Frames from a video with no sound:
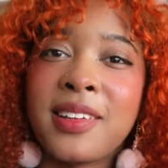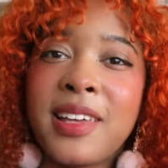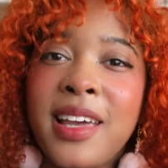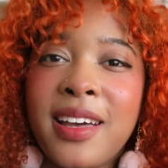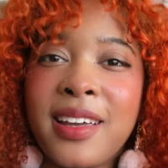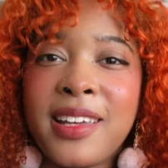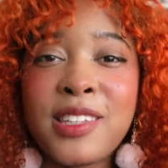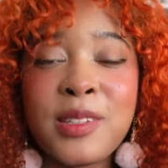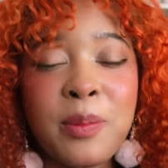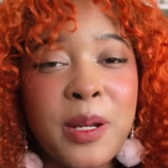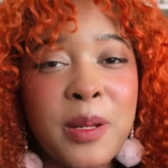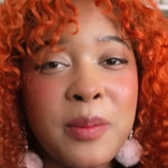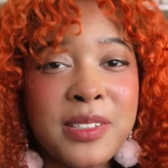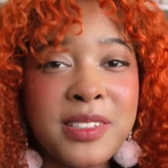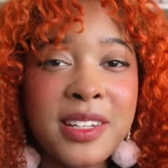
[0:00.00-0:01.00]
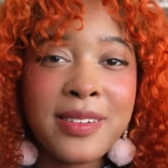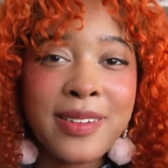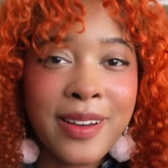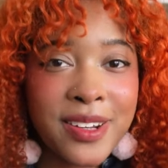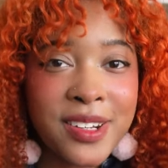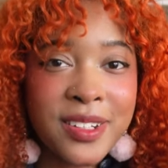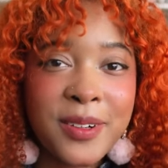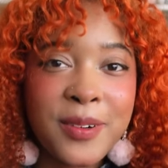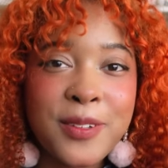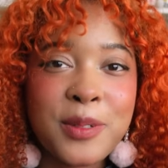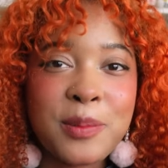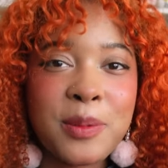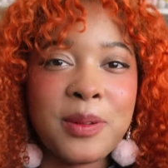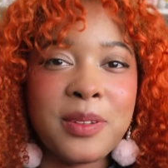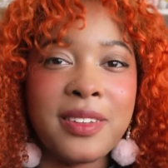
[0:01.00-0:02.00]
yeah, it's pretty much a
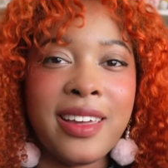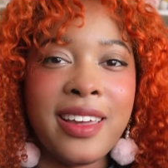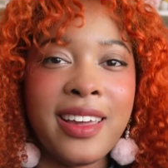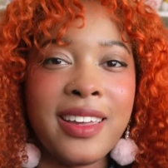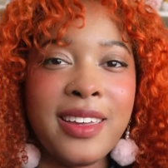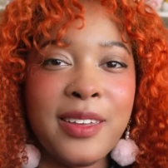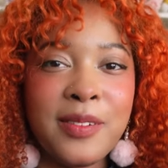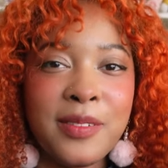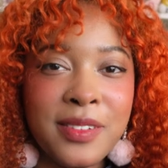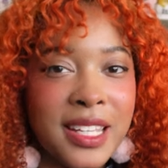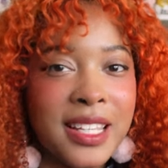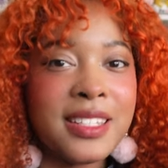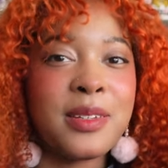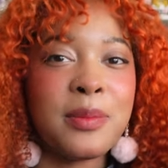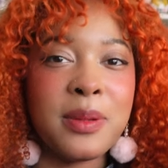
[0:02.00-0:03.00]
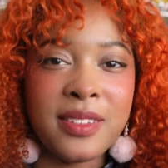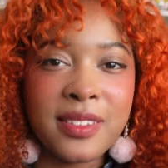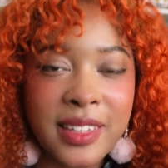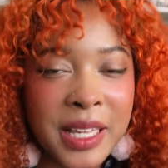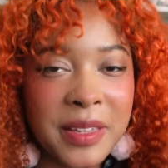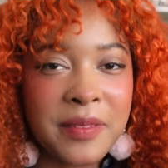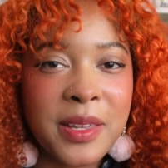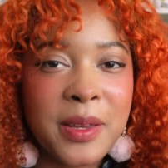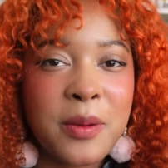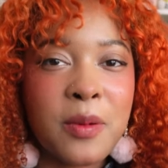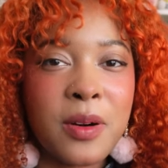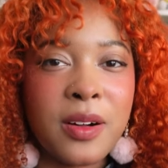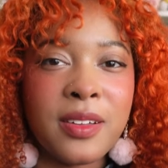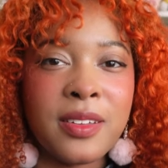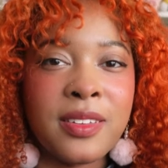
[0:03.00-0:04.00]
non-negotiable that you need to be saving
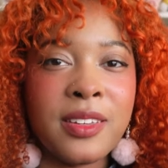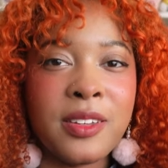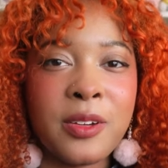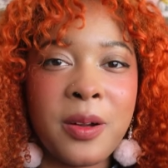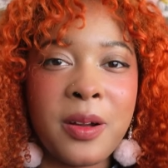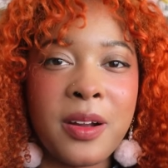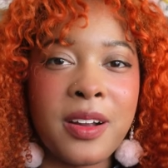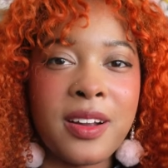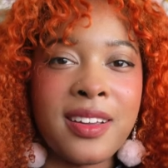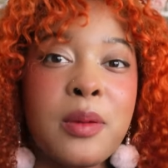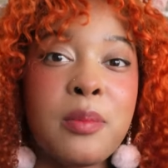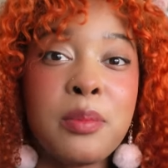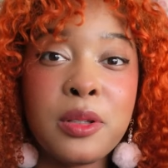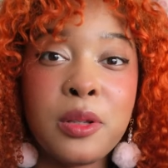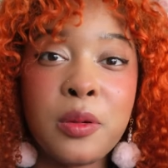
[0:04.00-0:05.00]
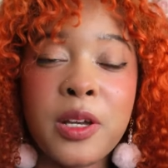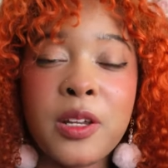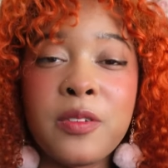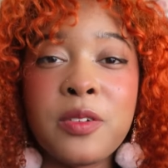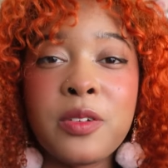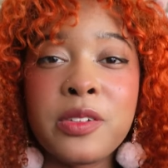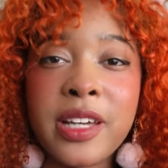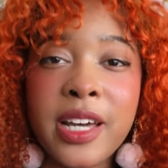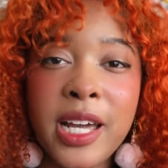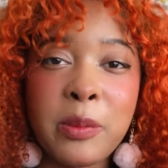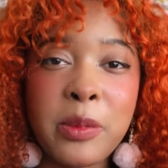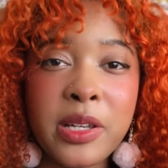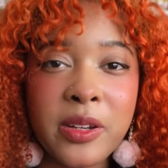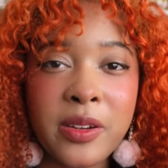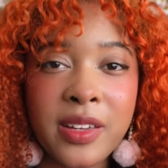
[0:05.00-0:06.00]
while you're employed full
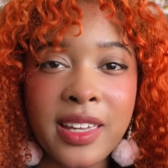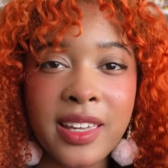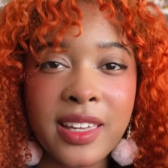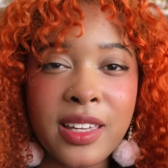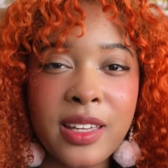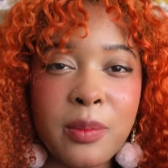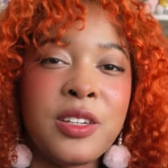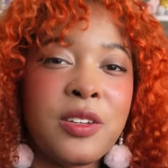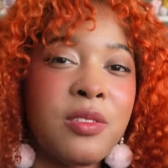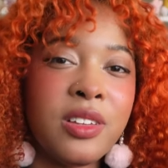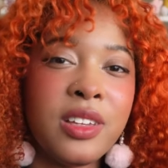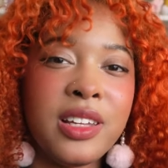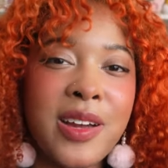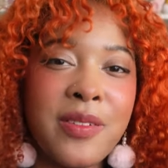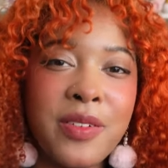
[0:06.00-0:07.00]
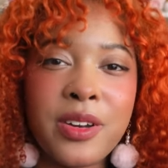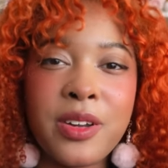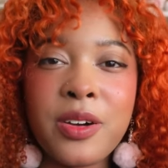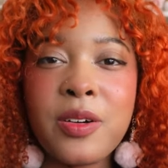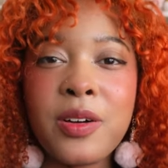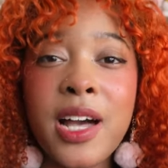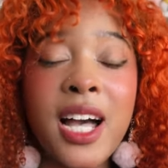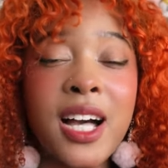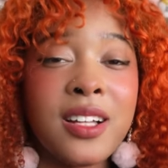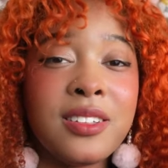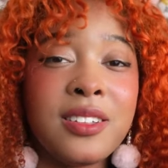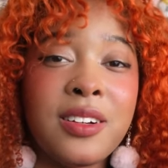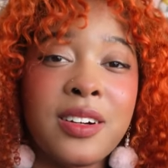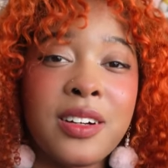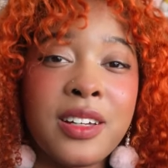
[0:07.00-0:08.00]
time at your gig. You really never know how
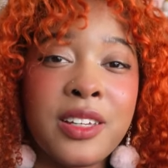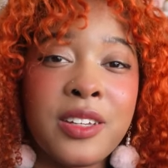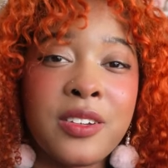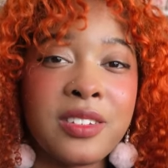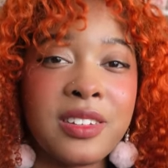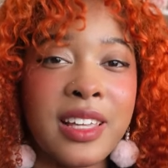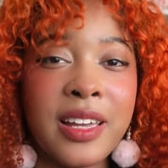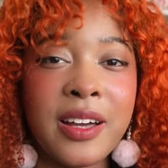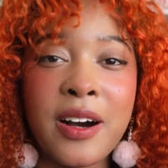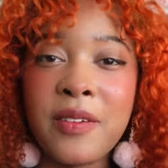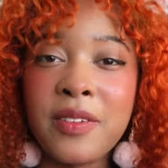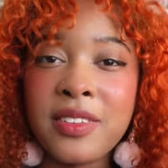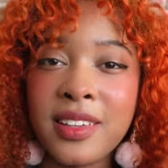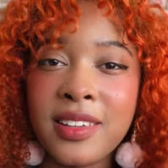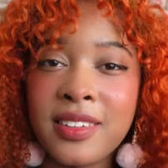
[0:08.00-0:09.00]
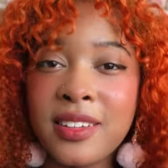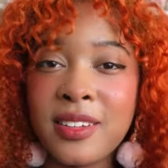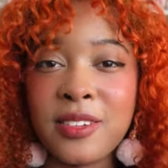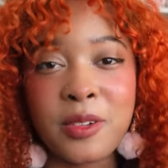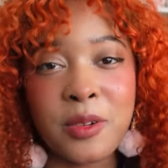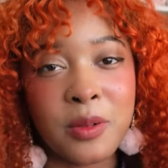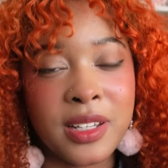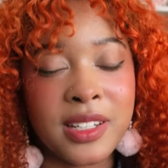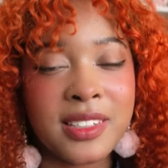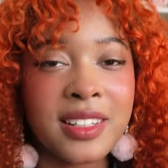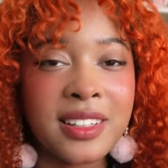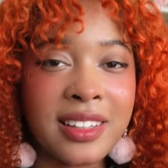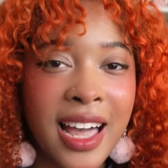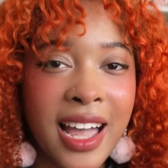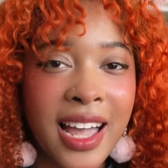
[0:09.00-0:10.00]
long your layoff season is going
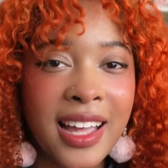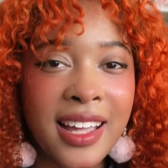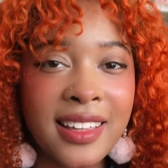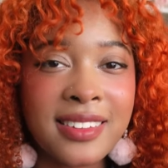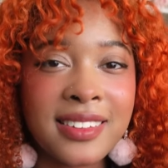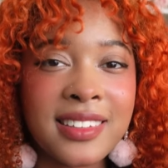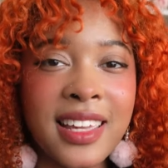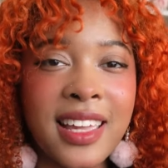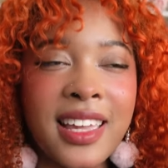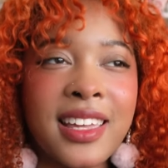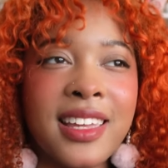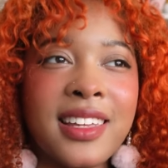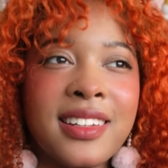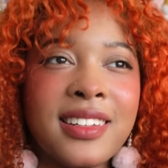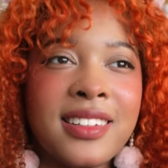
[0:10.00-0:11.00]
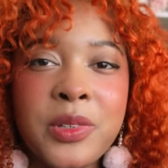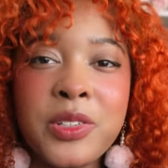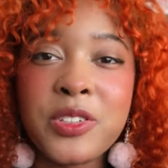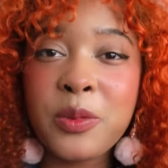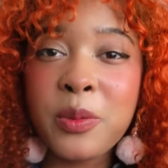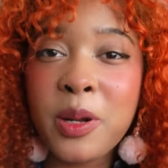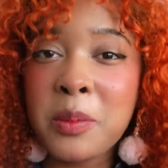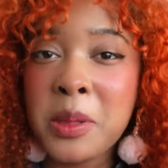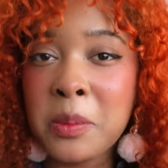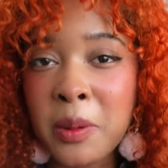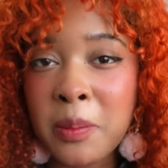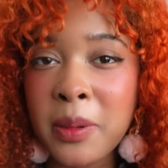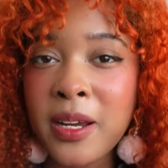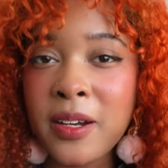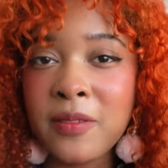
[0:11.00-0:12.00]
to last and you just want to be
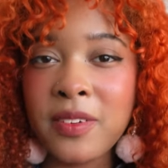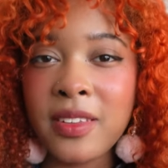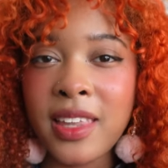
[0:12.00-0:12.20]
prepared for